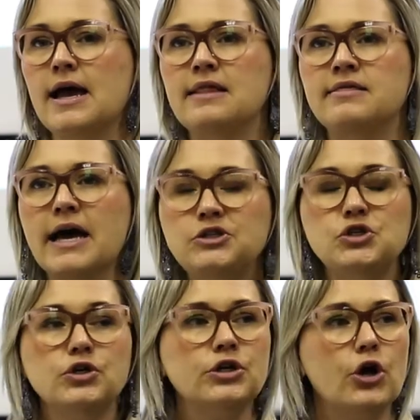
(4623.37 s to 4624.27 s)
and that
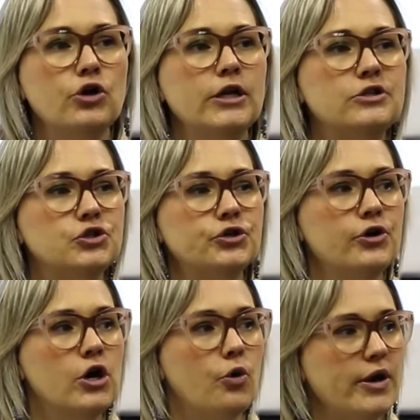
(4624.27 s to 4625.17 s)
you can only do
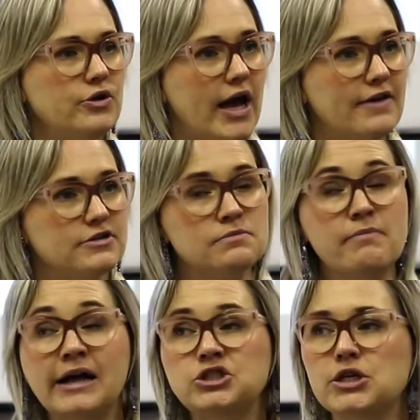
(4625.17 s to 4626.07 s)
when you have as
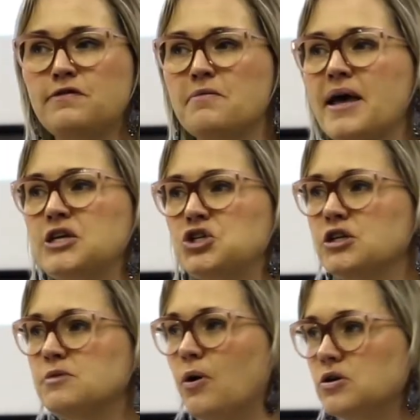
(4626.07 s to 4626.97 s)
much information
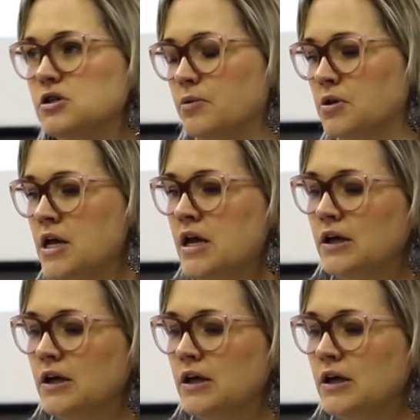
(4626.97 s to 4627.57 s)
as possible.